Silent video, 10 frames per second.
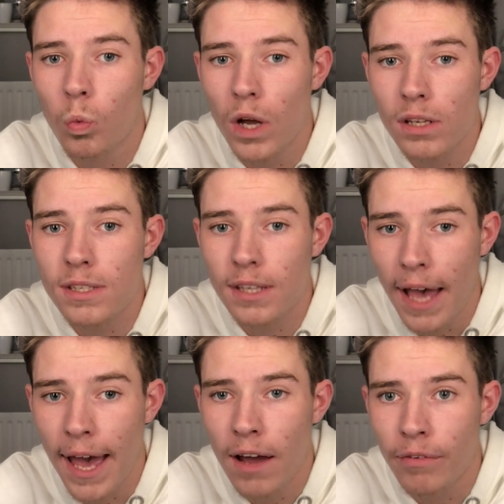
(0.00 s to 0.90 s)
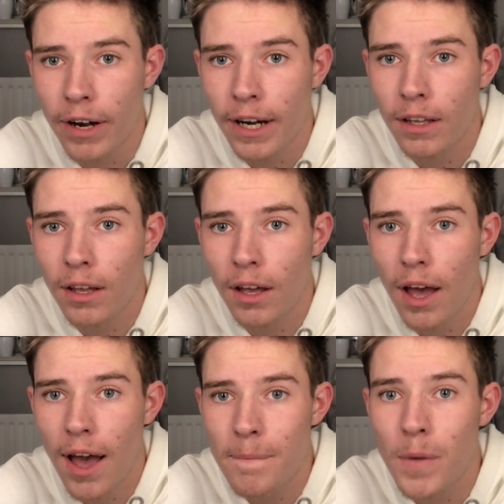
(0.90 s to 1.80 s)
was scary,
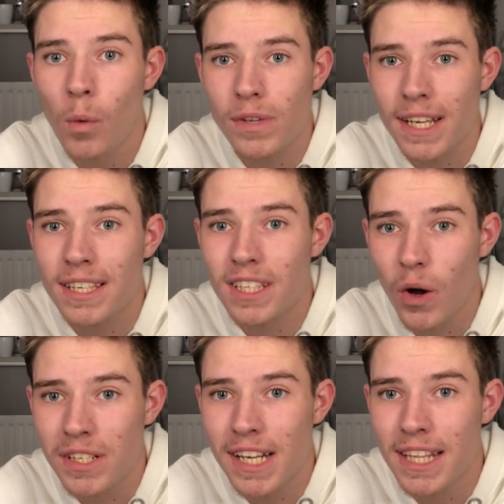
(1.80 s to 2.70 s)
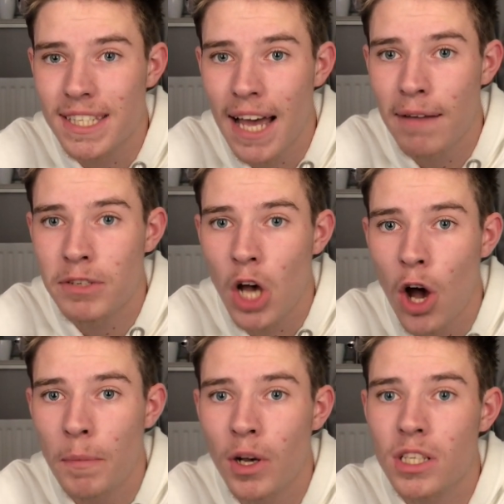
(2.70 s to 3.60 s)
but was exciting at the same
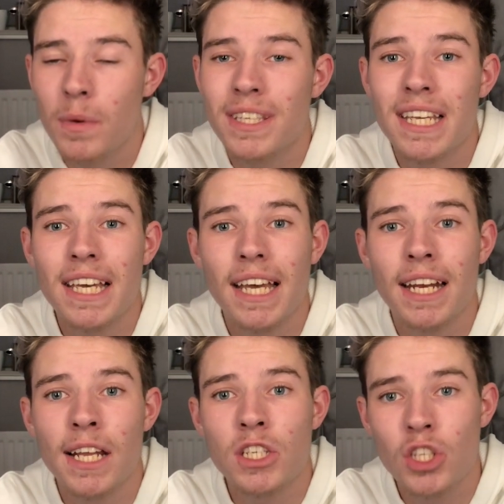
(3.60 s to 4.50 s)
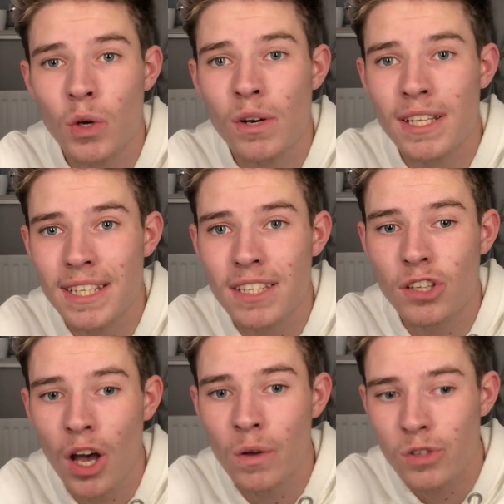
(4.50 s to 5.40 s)
time, because I was thinking, as soon as this
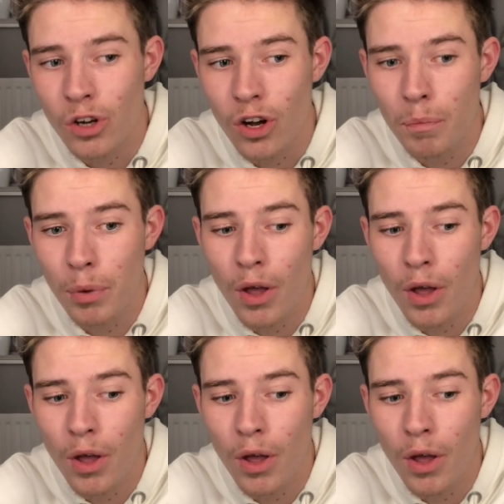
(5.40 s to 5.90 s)
goes up,